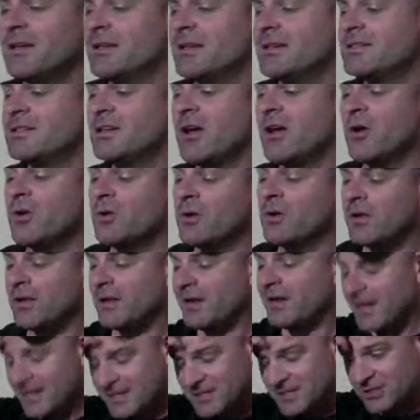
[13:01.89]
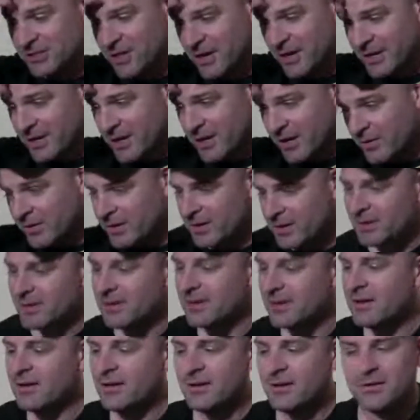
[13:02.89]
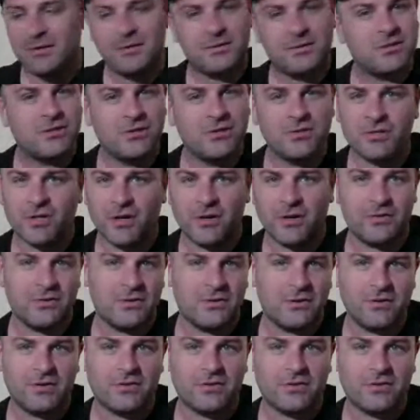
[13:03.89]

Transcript: So let's try going 2 top,